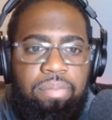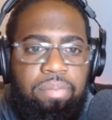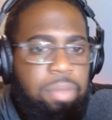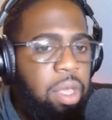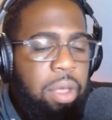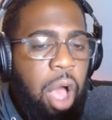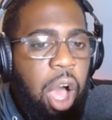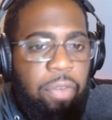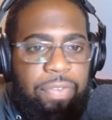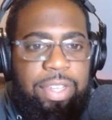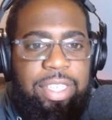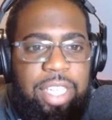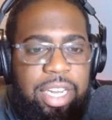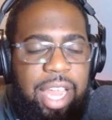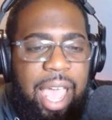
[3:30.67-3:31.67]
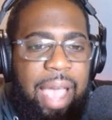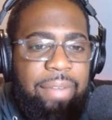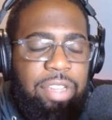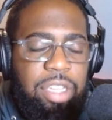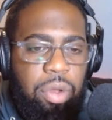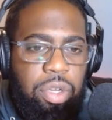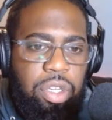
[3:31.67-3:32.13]
the offense didn't have
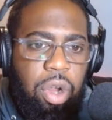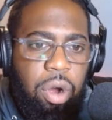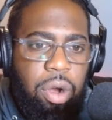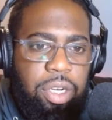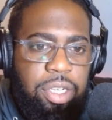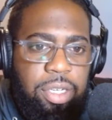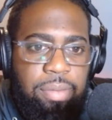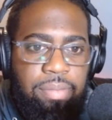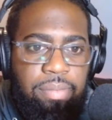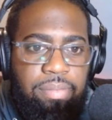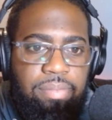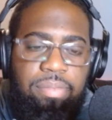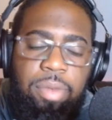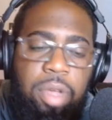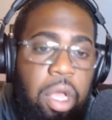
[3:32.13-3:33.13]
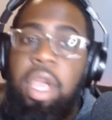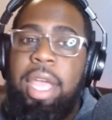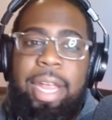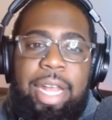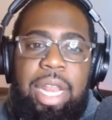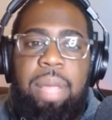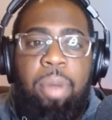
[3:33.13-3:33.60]
slow starts.
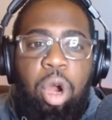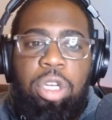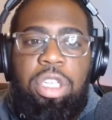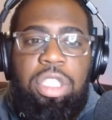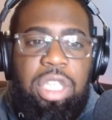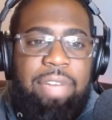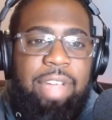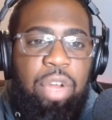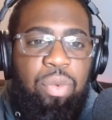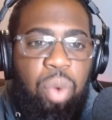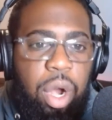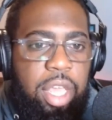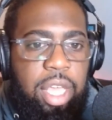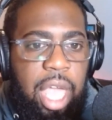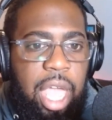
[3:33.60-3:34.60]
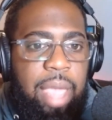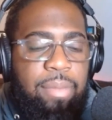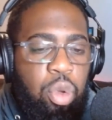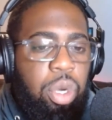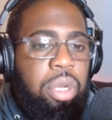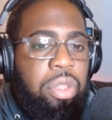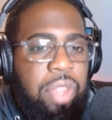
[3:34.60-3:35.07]
An emergence of a running game,
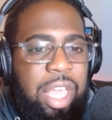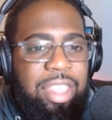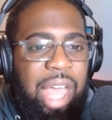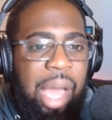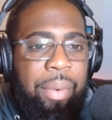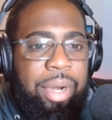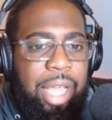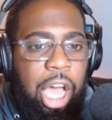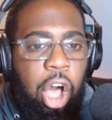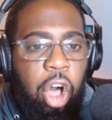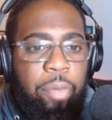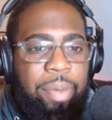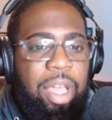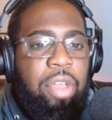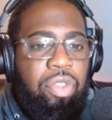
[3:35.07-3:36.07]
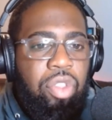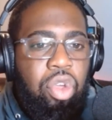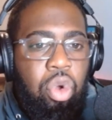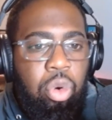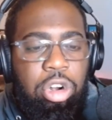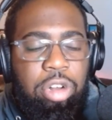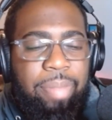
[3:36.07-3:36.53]
you would think that would help the
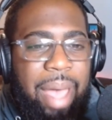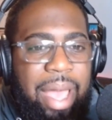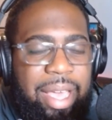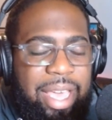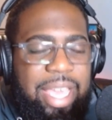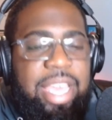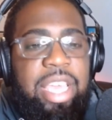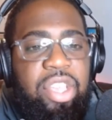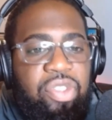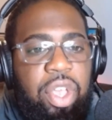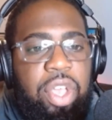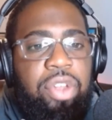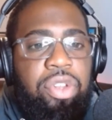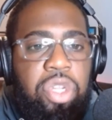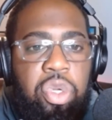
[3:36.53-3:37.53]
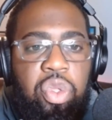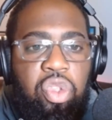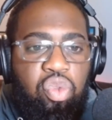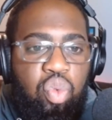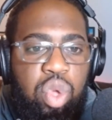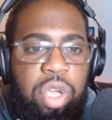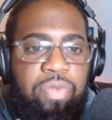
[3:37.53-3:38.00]
quarterback ease into the
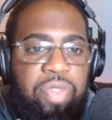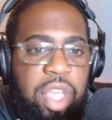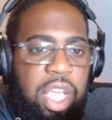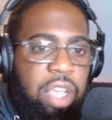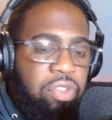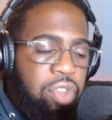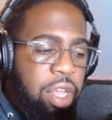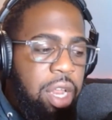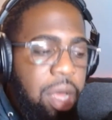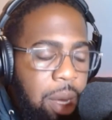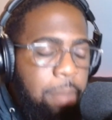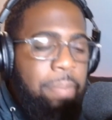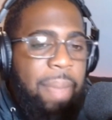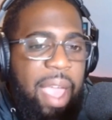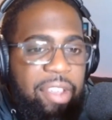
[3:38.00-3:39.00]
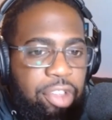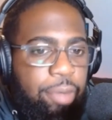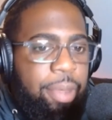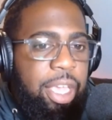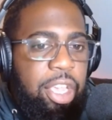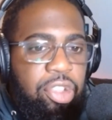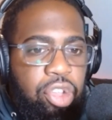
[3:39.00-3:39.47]
swing of things and make some
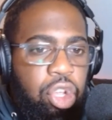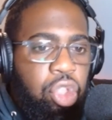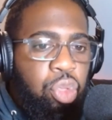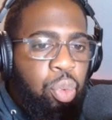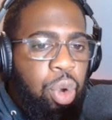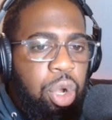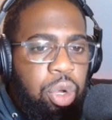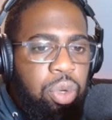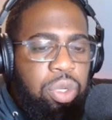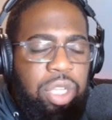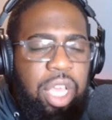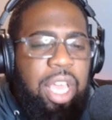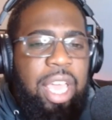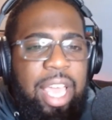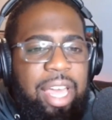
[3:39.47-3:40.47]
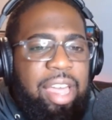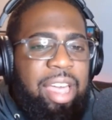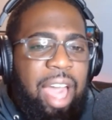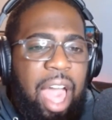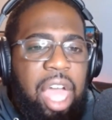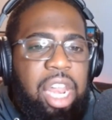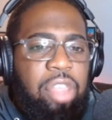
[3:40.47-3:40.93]
easier throws and
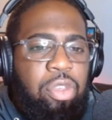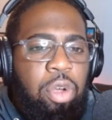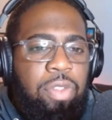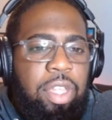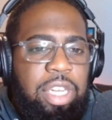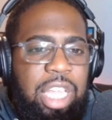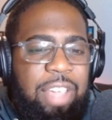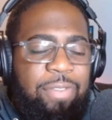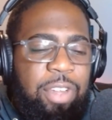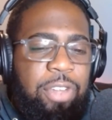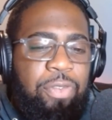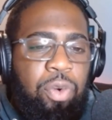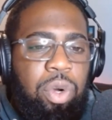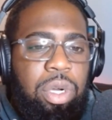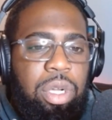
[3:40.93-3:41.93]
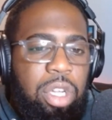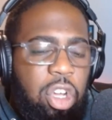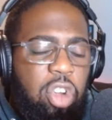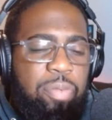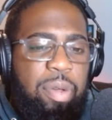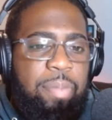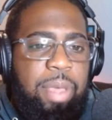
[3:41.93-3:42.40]
kind of throw the defense for a
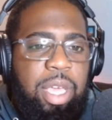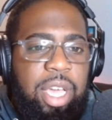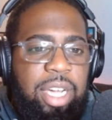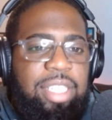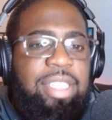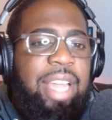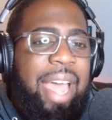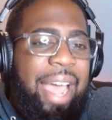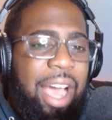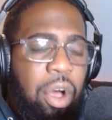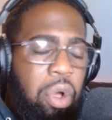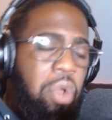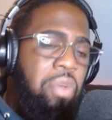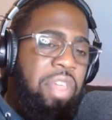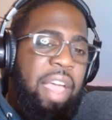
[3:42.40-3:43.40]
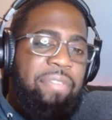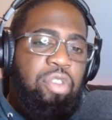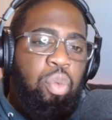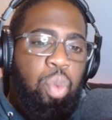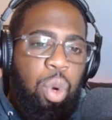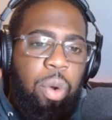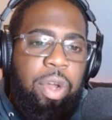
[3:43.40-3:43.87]
loop, because now they have to
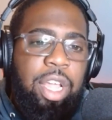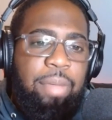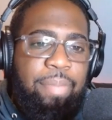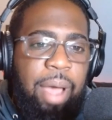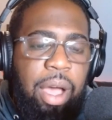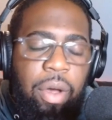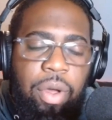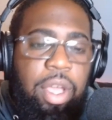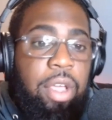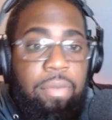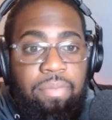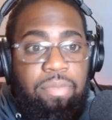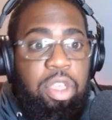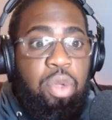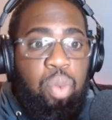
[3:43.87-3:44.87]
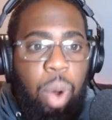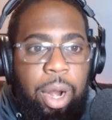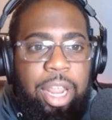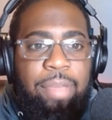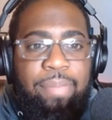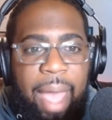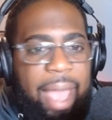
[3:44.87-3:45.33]
worry about the
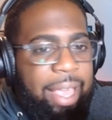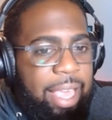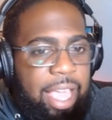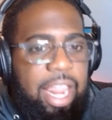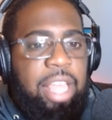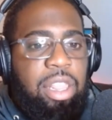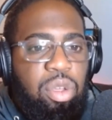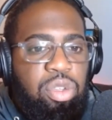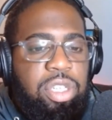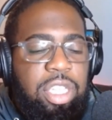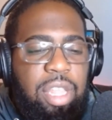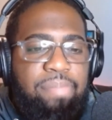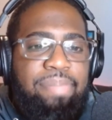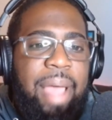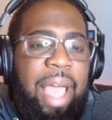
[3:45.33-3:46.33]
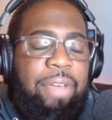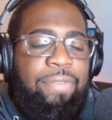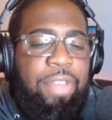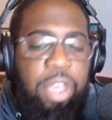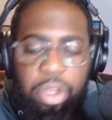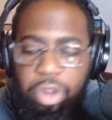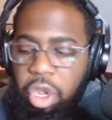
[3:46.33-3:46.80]
running back getting loose in the
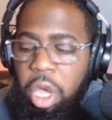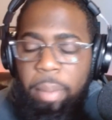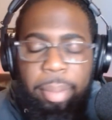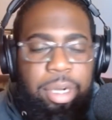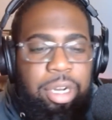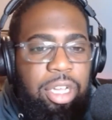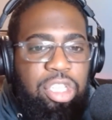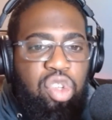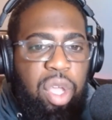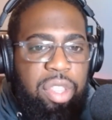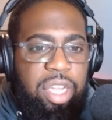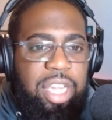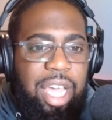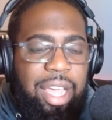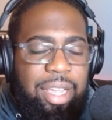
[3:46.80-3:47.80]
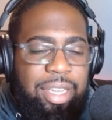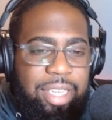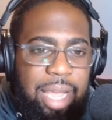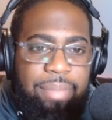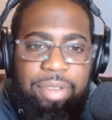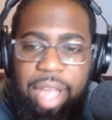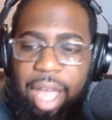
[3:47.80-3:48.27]
backfield, but also at the
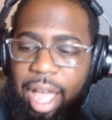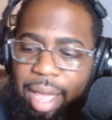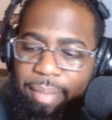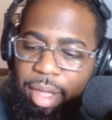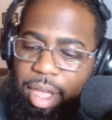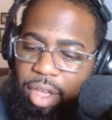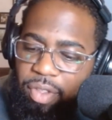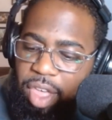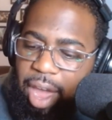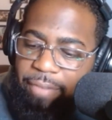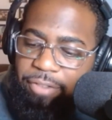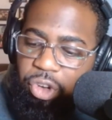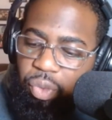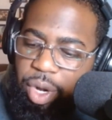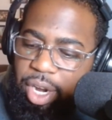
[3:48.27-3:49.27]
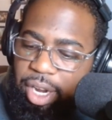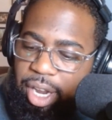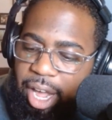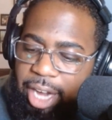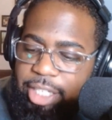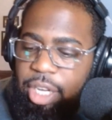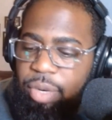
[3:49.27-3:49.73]
same time, they have to
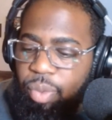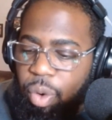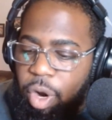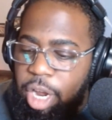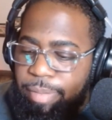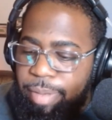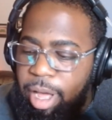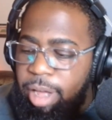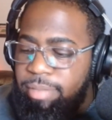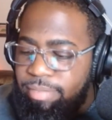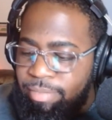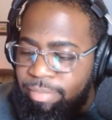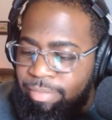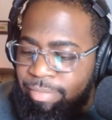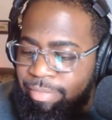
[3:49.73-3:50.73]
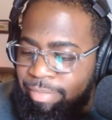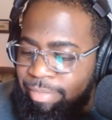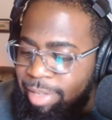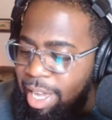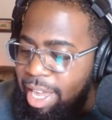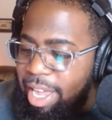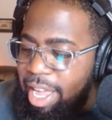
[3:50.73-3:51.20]
realize and worry about,
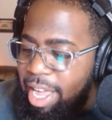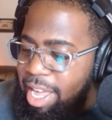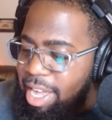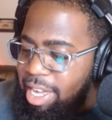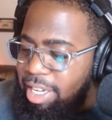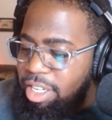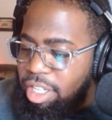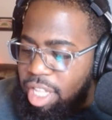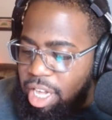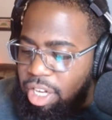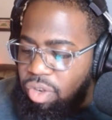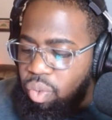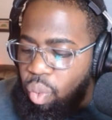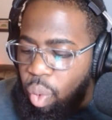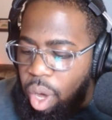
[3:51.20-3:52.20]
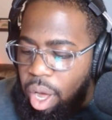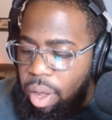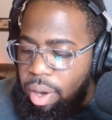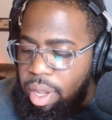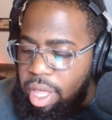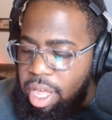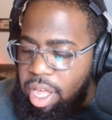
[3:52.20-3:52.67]
is this what
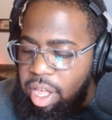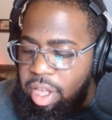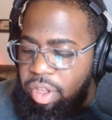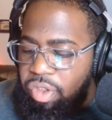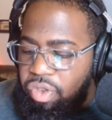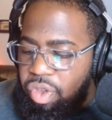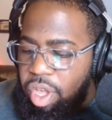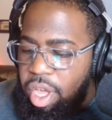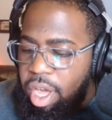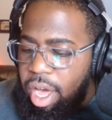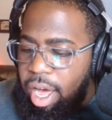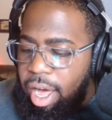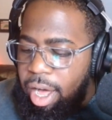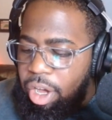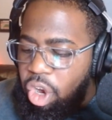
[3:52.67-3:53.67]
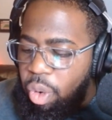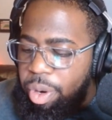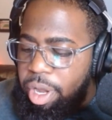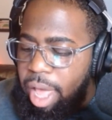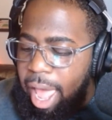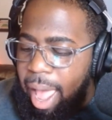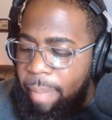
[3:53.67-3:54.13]
is going
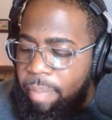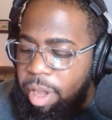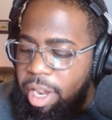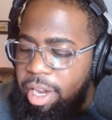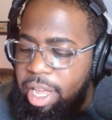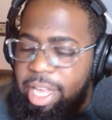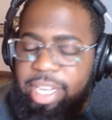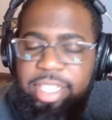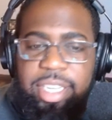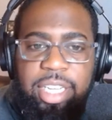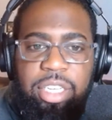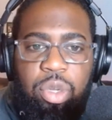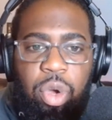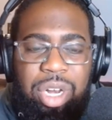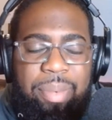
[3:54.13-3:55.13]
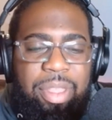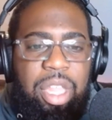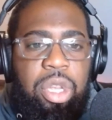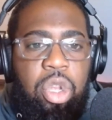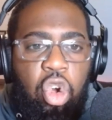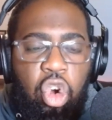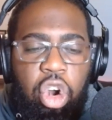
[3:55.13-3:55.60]
to happen? Is this going to be the
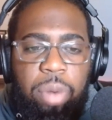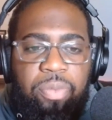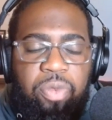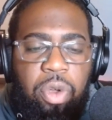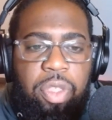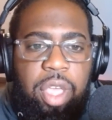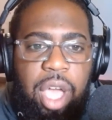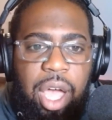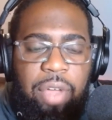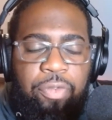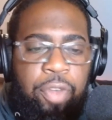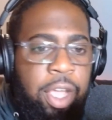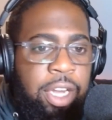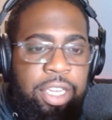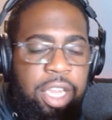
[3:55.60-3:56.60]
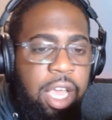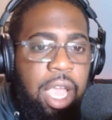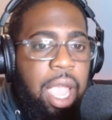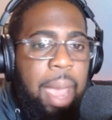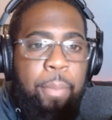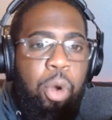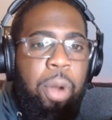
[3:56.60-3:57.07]
norm for the offense,
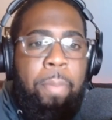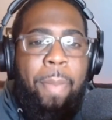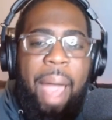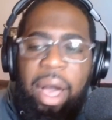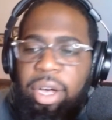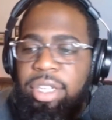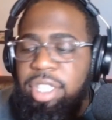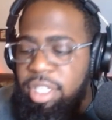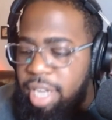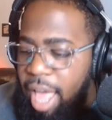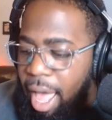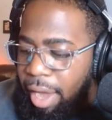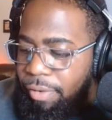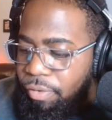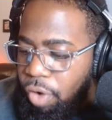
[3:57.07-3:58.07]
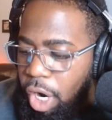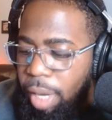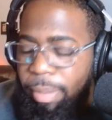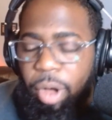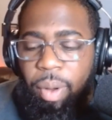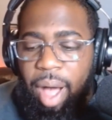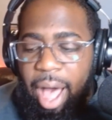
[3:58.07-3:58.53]
a more balanced attack from
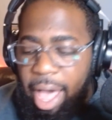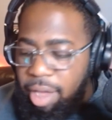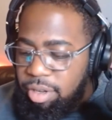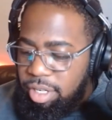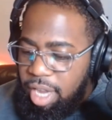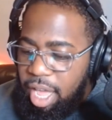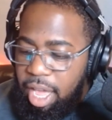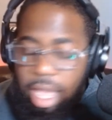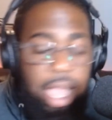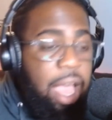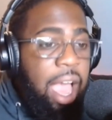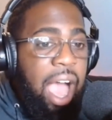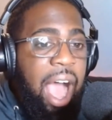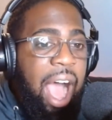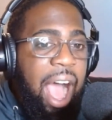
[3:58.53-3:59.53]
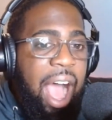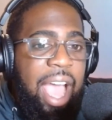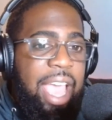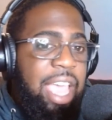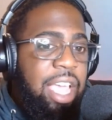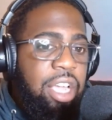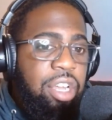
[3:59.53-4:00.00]
Ohio State? I